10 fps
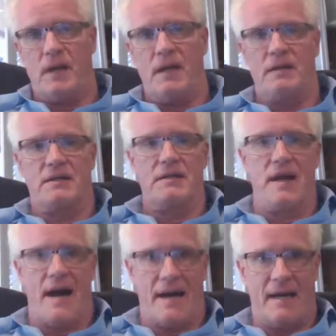It is
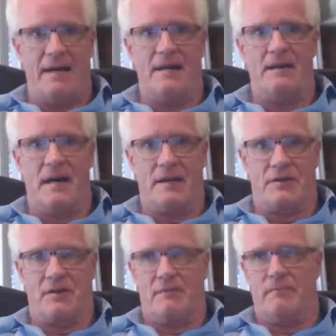not a
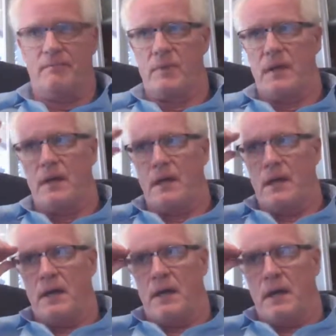deduction.
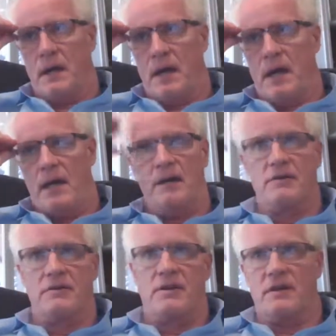And
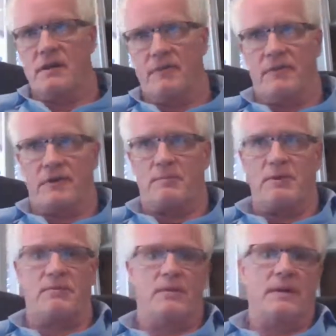here's the difference
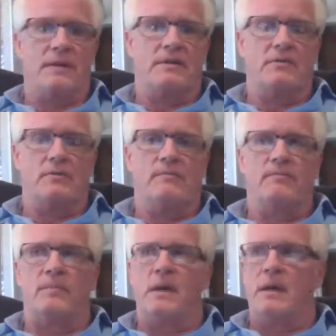between the two.
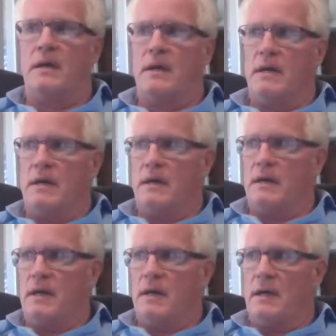
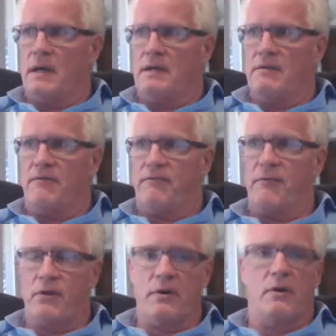In a
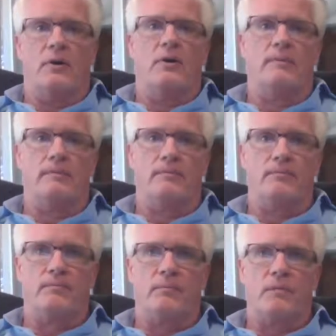deferral,
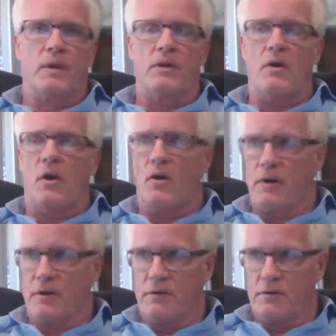
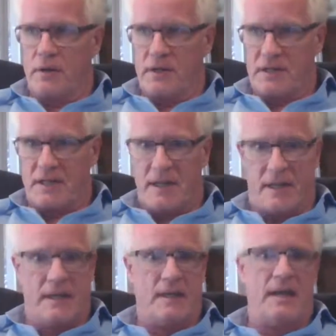all you're doing is
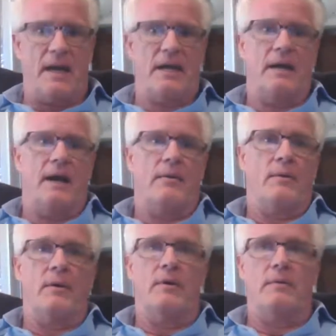kicking the can down
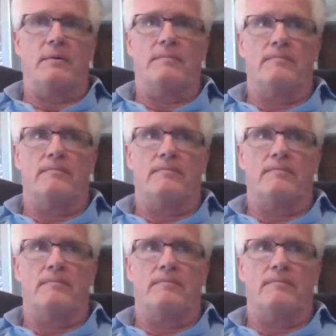the road.